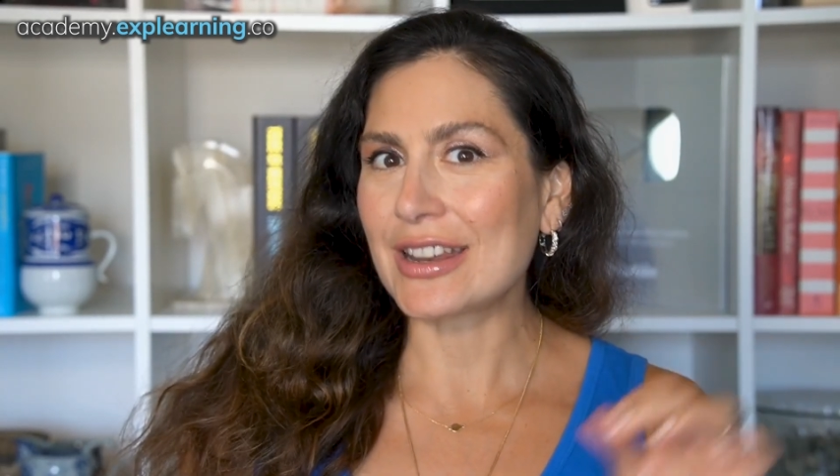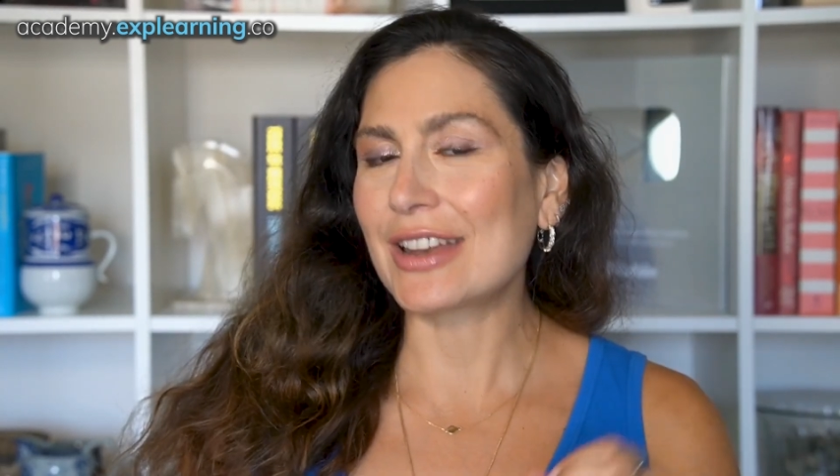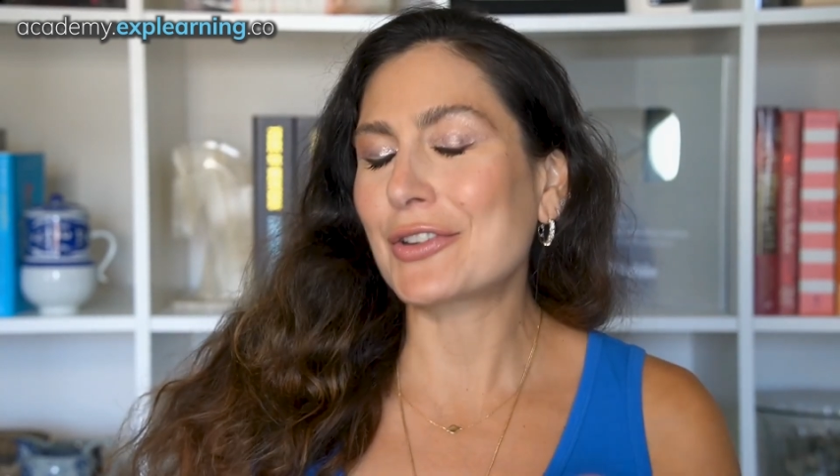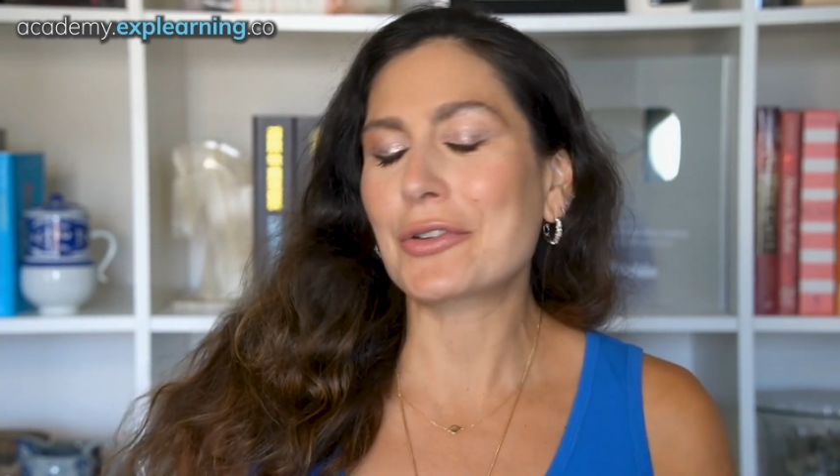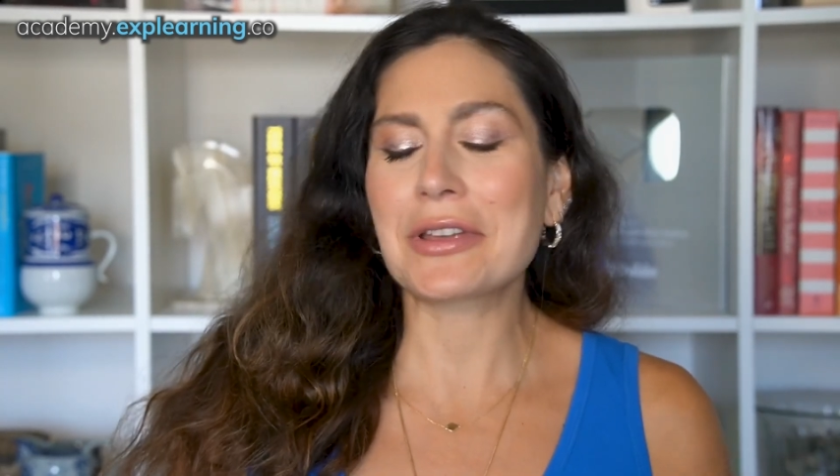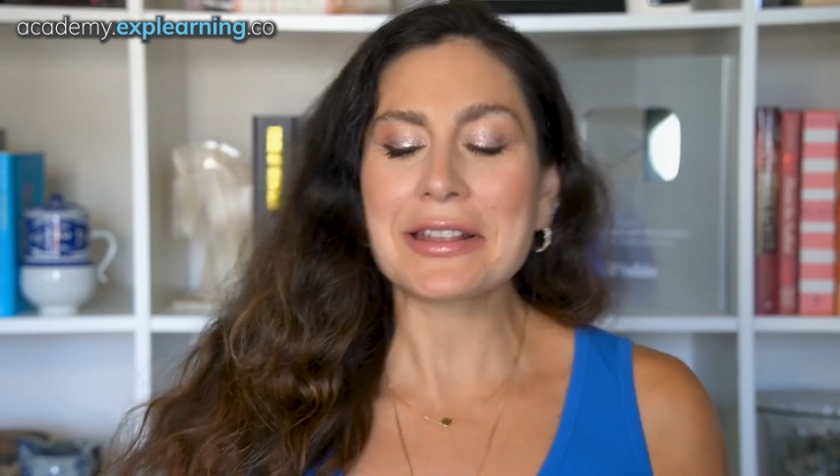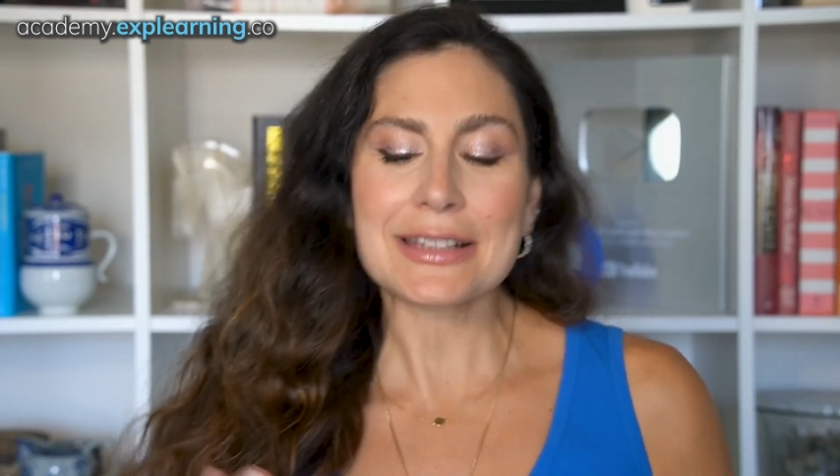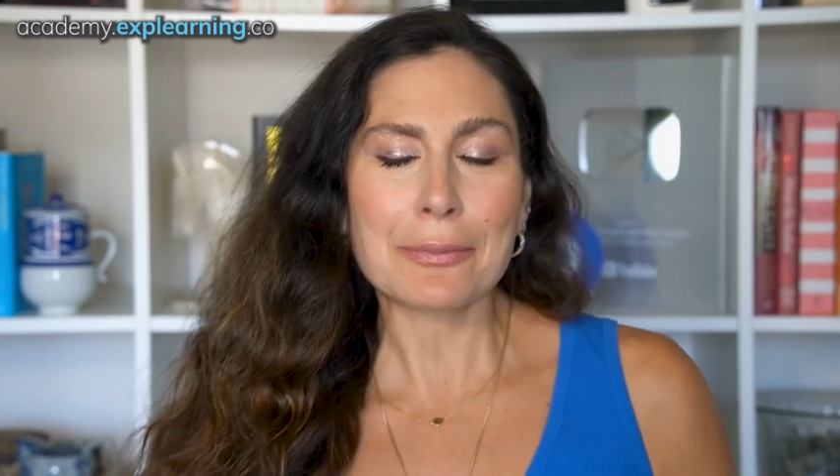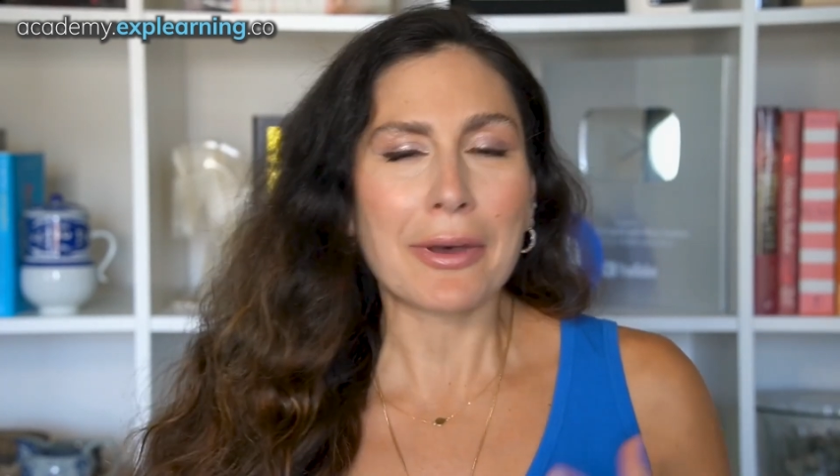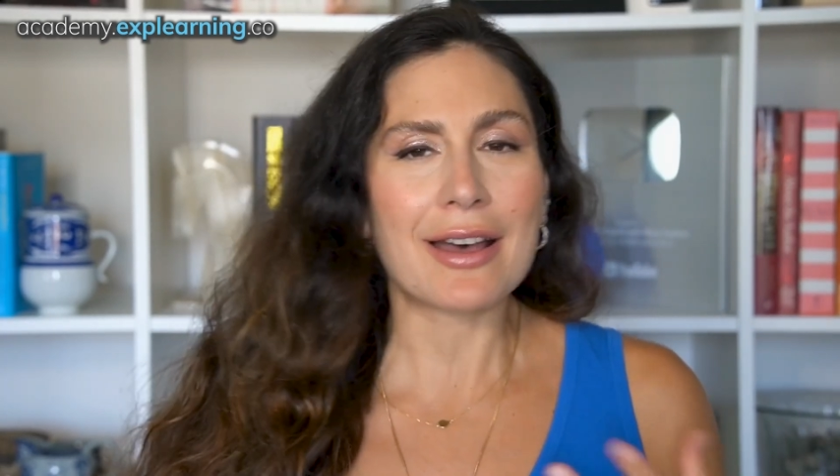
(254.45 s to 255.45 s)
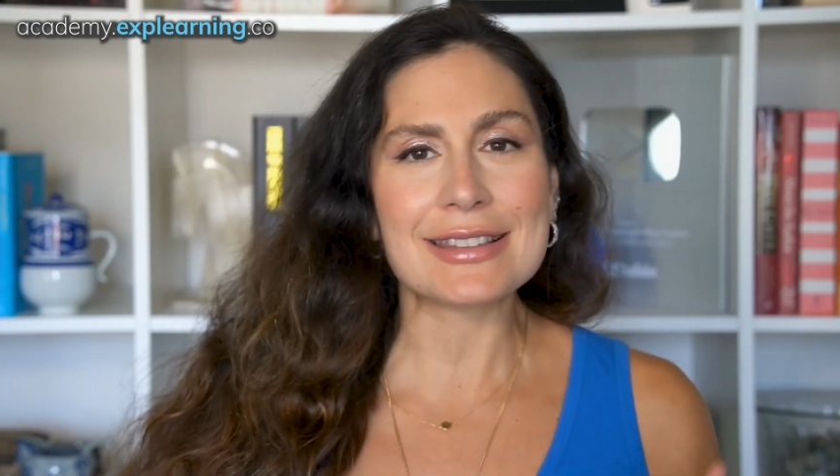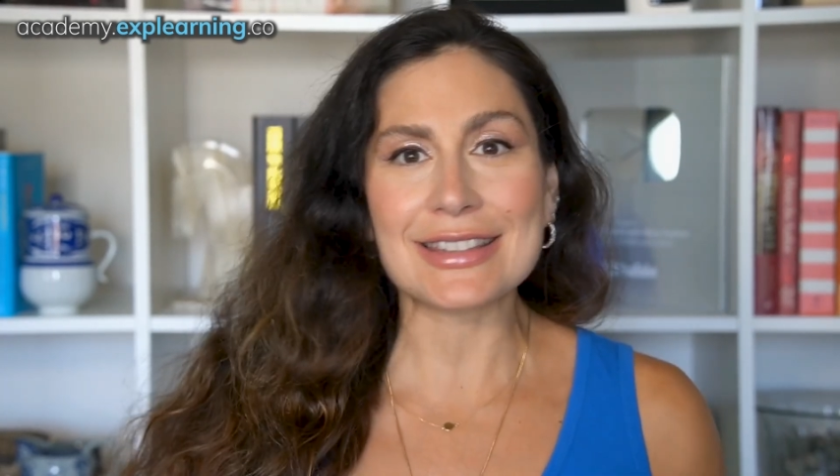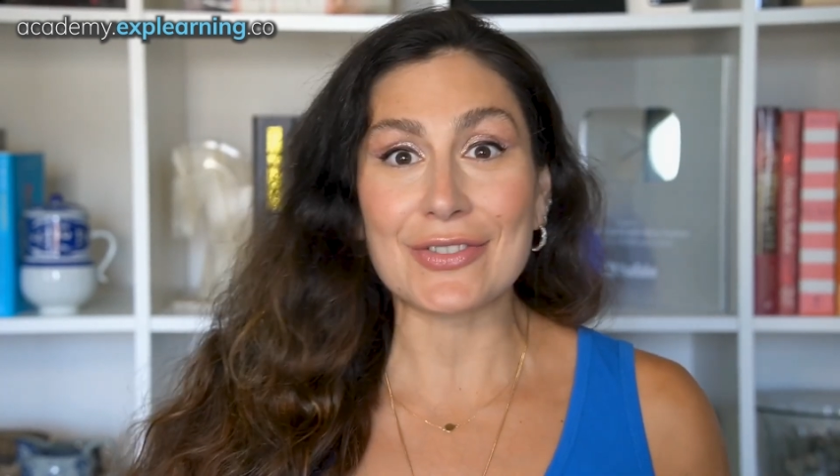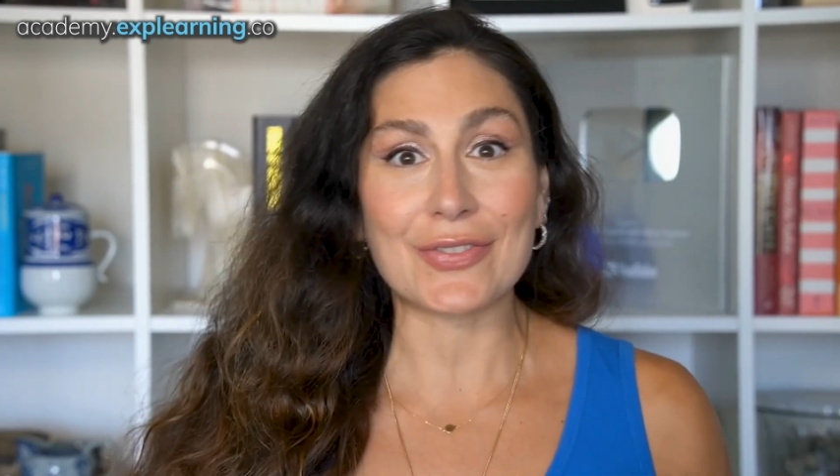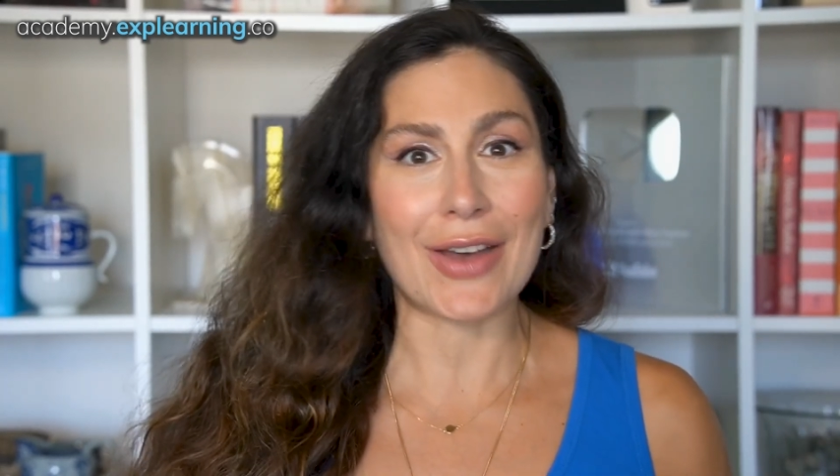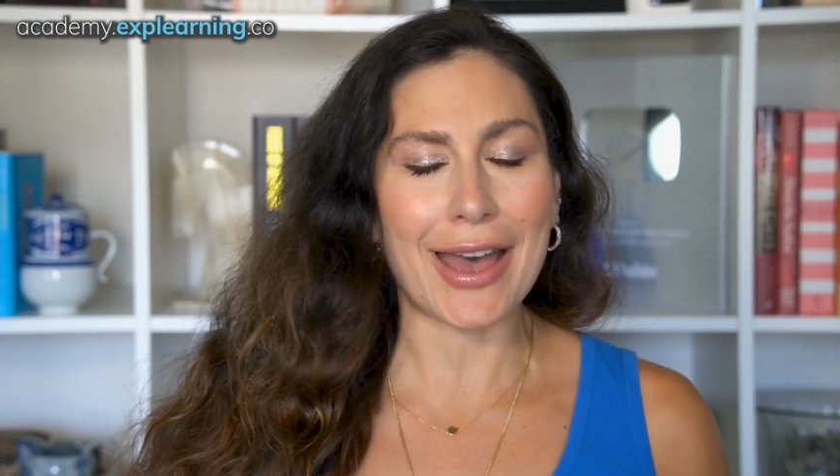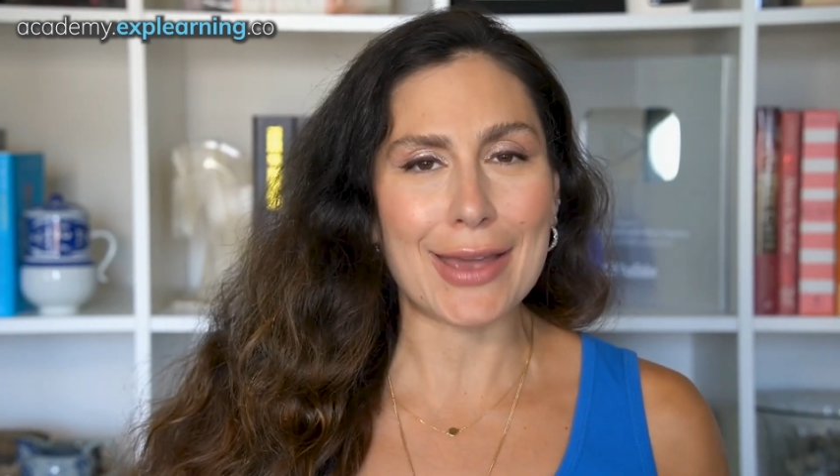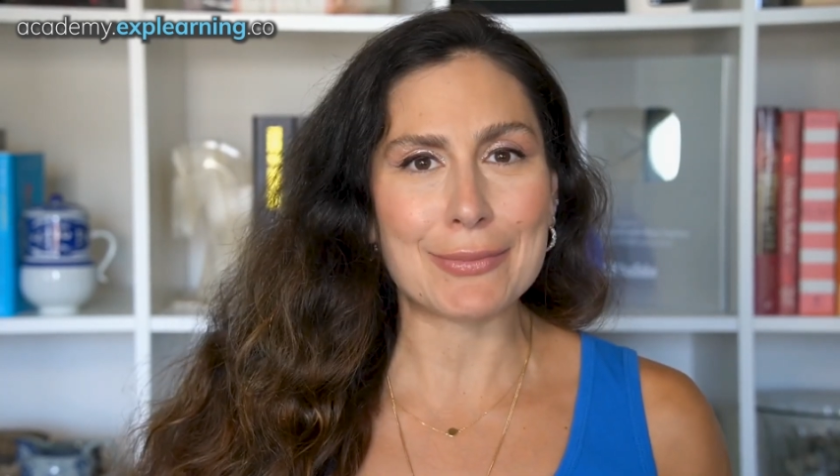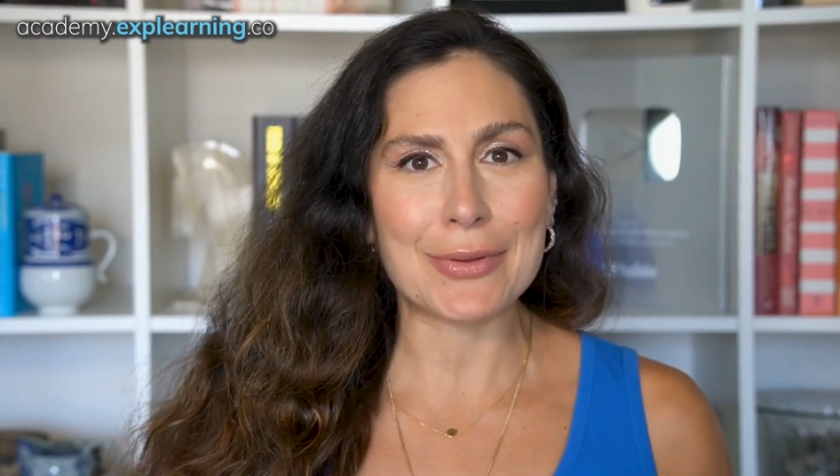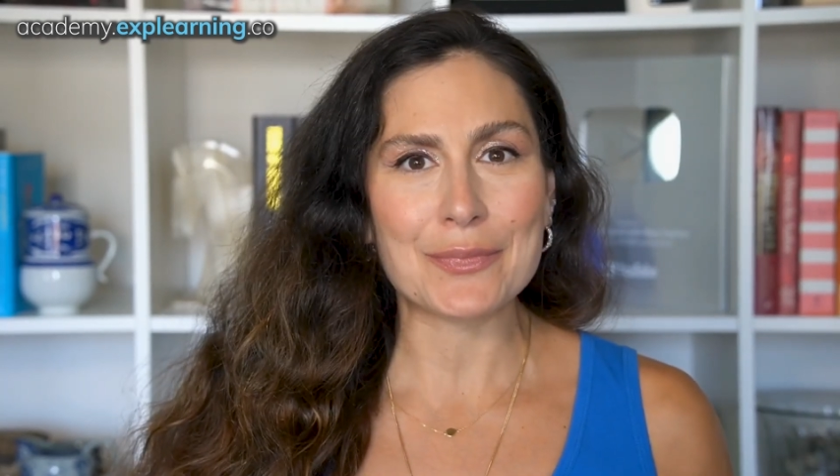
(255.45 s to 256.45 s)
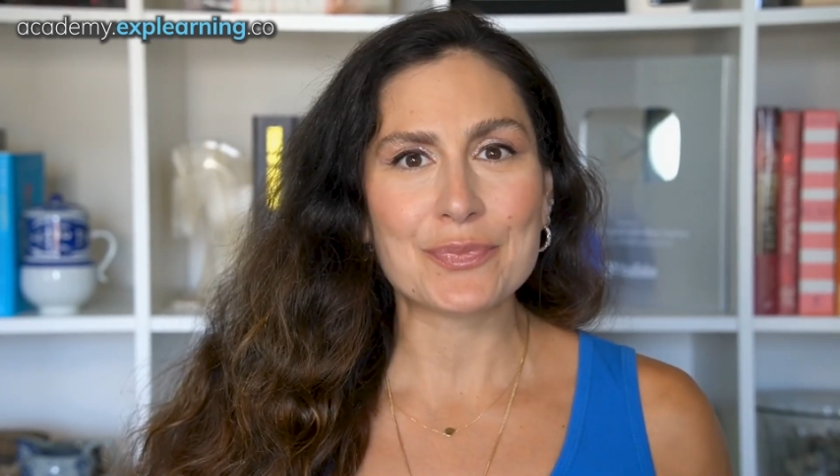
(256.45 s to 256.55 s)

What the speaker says: and creates a positive vibe.